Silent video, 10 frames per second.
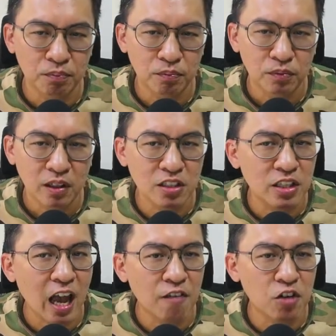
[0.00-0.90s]
Its
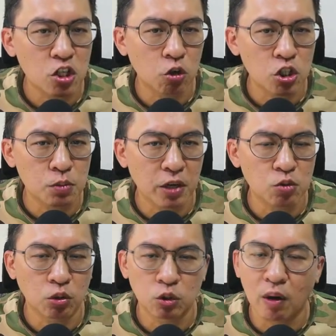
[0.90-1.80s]
average launch price
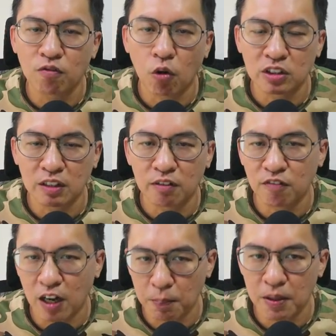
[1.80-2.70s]
was
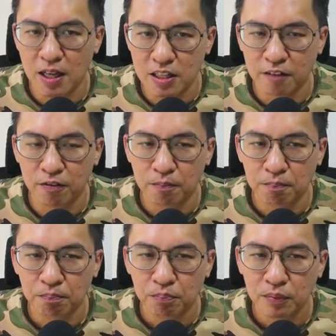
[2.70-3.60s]
1475 PSF.
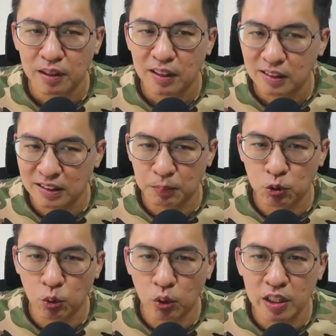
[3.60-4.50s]

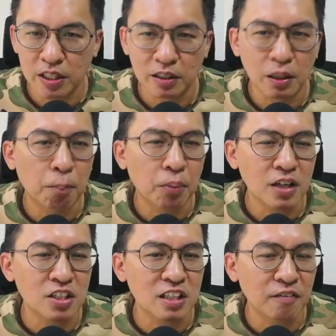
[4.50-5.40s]
Subsequently, the
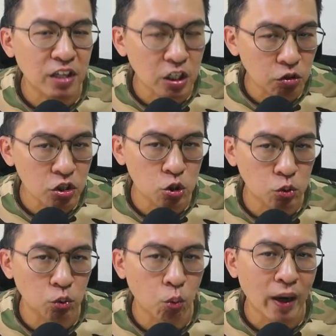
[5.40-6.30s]
prices have increased to
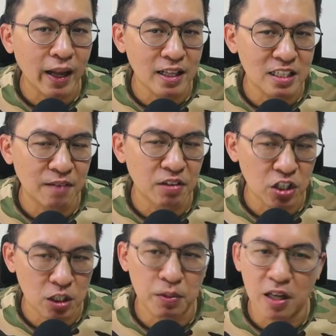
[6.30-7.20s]

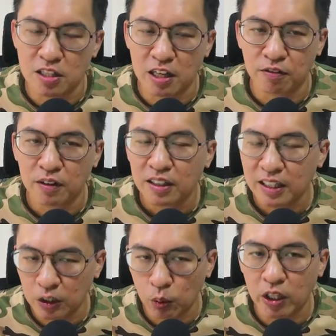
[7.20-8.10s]
1876 PSF
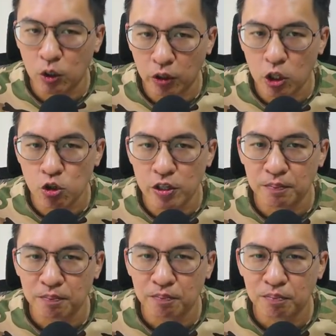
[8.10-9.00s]
in 2023.
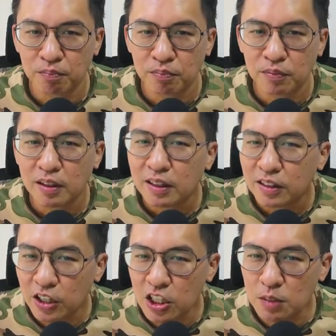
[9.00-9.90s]

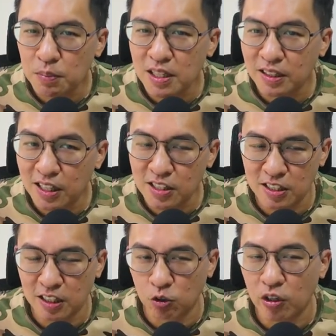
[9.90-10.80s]
This means this is
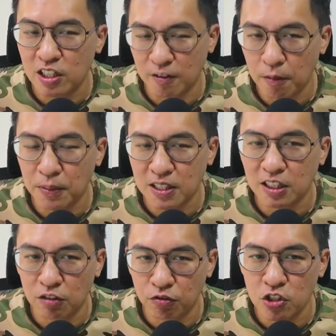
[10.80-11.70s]
a 27%
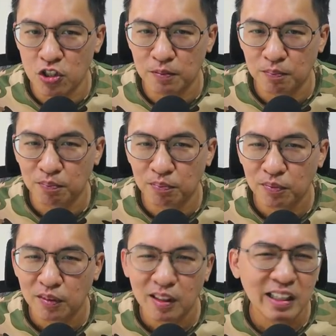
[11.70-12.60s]
difference.
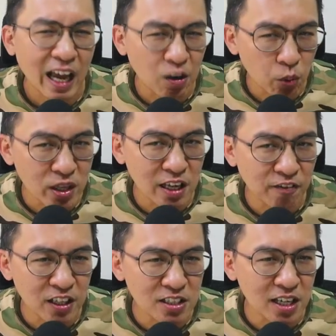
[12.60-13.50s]
Can we
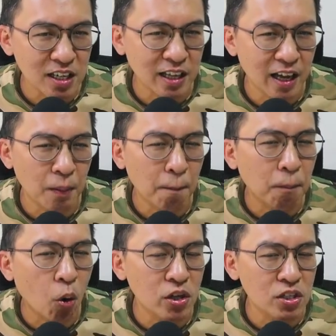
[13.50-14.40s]
safely say that
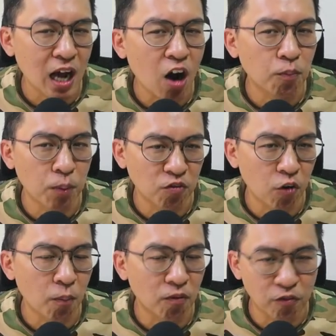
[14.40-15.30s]
Poiz
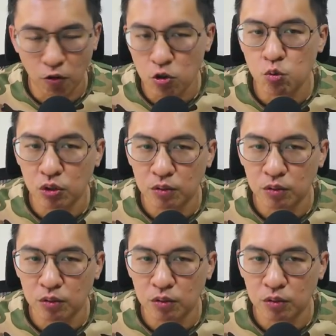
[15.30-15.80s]
outperformed Poiz Residences?